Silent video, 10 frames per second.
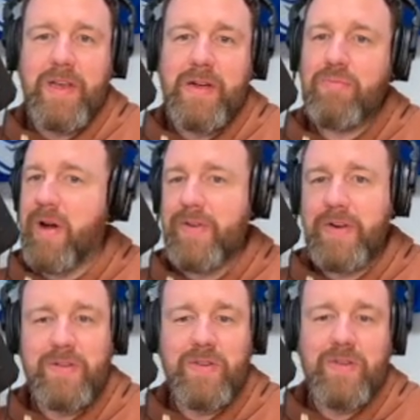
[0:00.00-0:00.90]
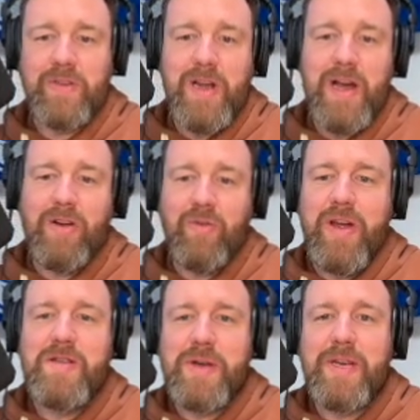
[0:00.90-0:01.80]
Providence is not a
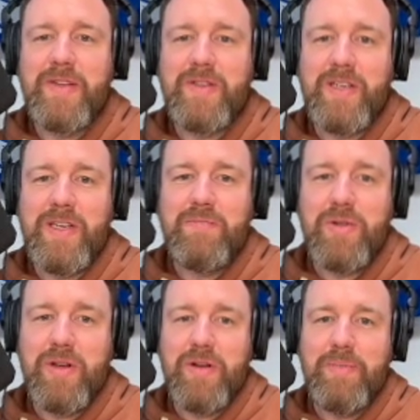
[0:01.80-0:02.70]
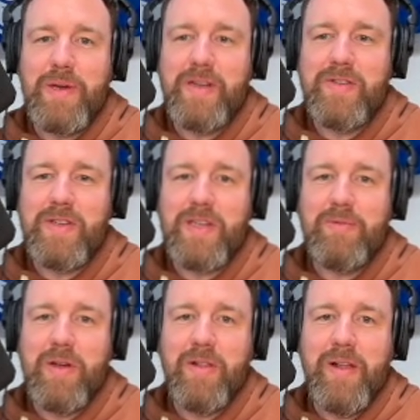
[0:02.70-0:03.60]
great Big East team, but they're a Big East team
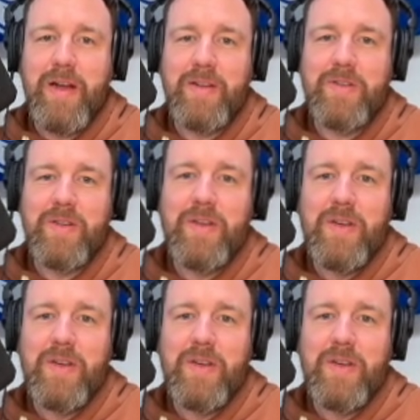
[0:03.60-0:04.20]
nonetheless.